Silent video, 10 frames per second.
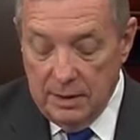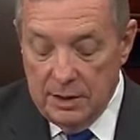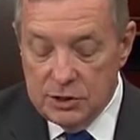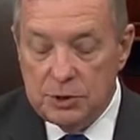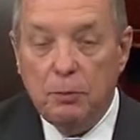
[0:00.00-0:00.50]

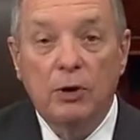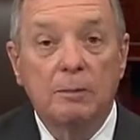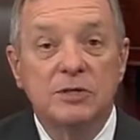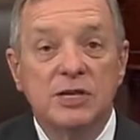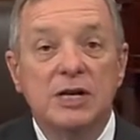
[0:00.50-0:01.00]

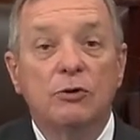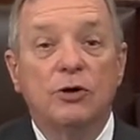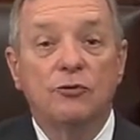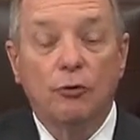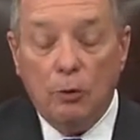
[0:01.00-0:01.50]
supporting mosquito
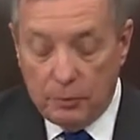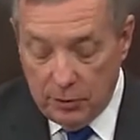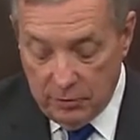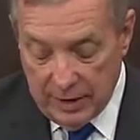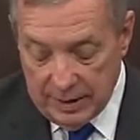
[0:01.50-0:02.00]
control
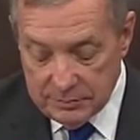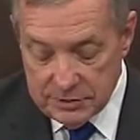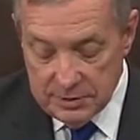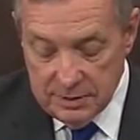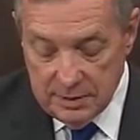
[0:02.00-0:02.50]

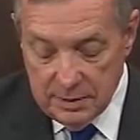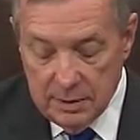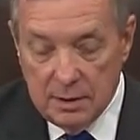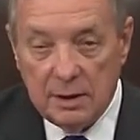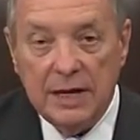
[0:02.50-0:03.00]
programs,
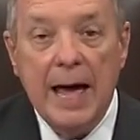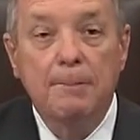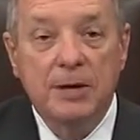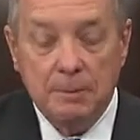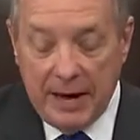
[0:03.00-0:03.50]

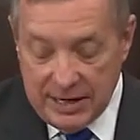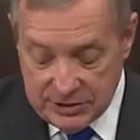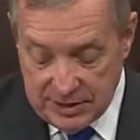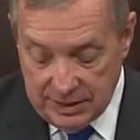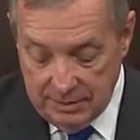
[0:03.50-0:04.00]
lab
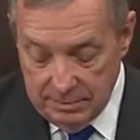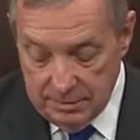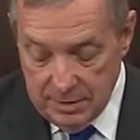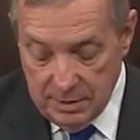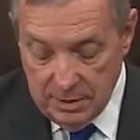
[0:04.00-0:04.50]
capacity,
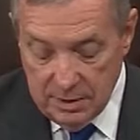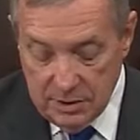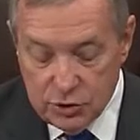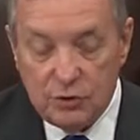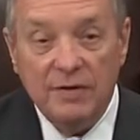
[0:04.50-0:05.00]

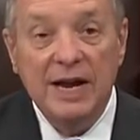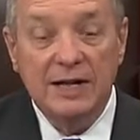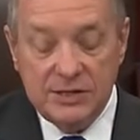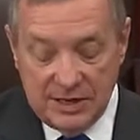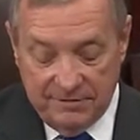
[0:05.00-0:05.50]

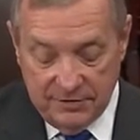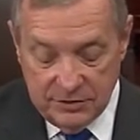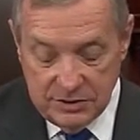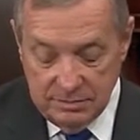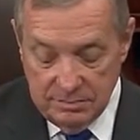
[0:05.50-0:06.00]
surveillance
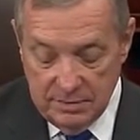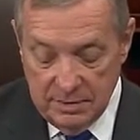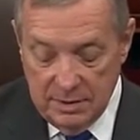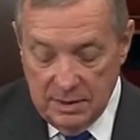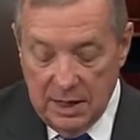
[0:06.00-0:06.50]
efforts,
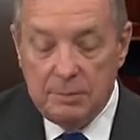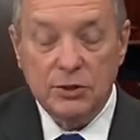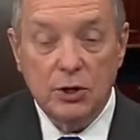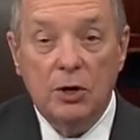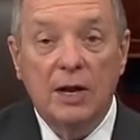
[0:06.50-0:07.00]
and
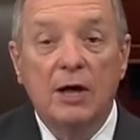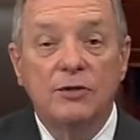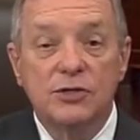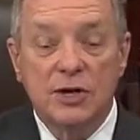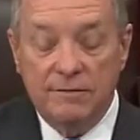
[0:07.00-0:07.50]
maternal
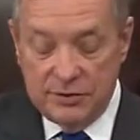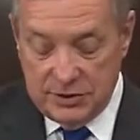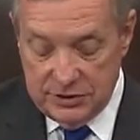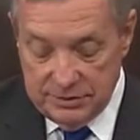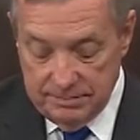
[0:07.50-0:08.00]
health
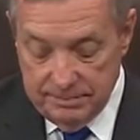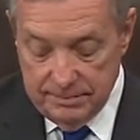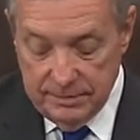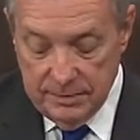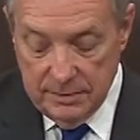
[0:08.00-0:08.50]
services.
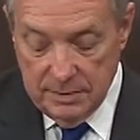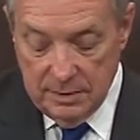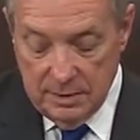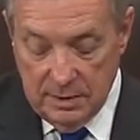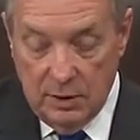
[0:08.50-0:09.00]

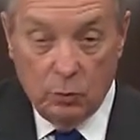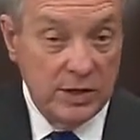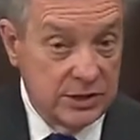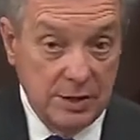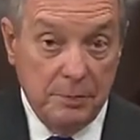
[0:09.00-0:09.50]
It
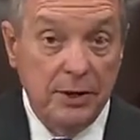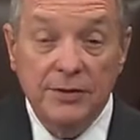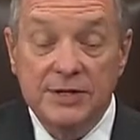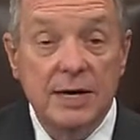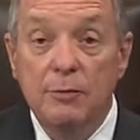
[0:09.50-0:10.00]
wasn't the bill
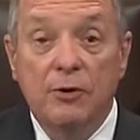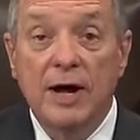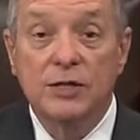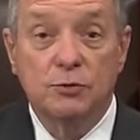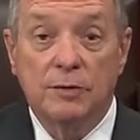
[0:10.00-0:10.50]
that
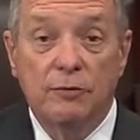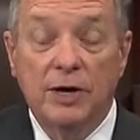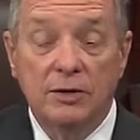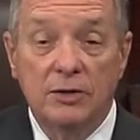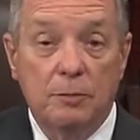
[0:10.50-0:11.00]
Democrats would have
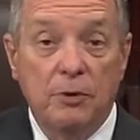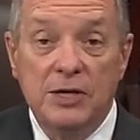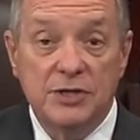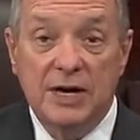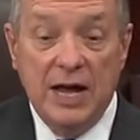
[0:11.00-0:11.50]
written or the
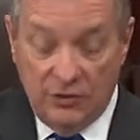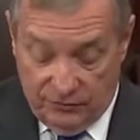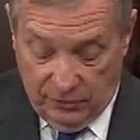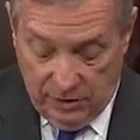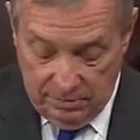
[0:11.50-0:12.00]
President asked
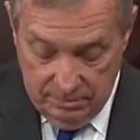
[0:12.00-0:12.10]
for.